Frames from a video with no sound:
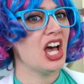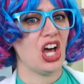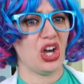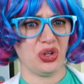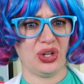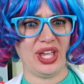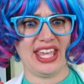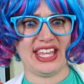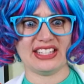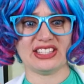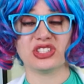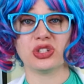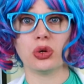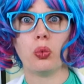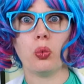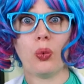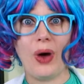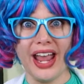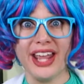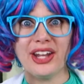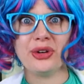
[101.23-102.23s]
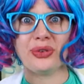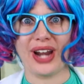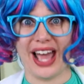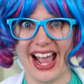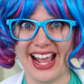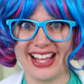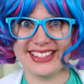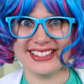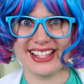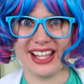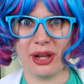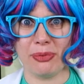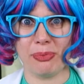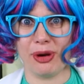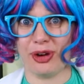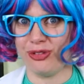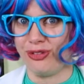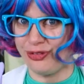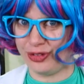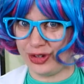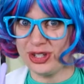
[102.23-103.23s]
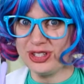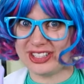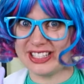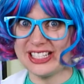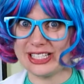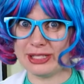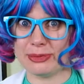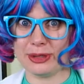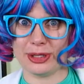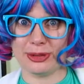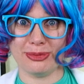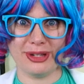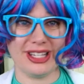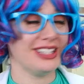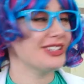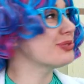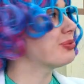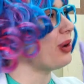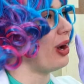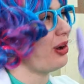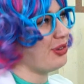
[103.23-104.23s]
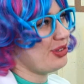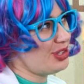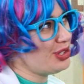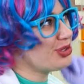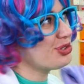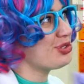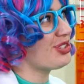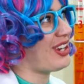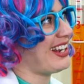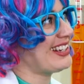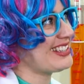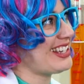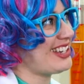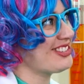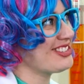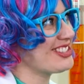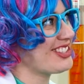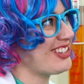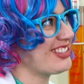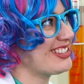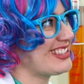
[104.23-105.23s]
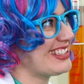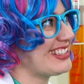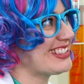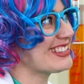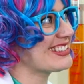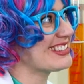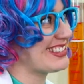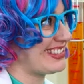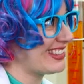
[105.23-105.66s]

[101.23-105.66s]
Okay, so why don't I set up our first experiment while you track down Saltius?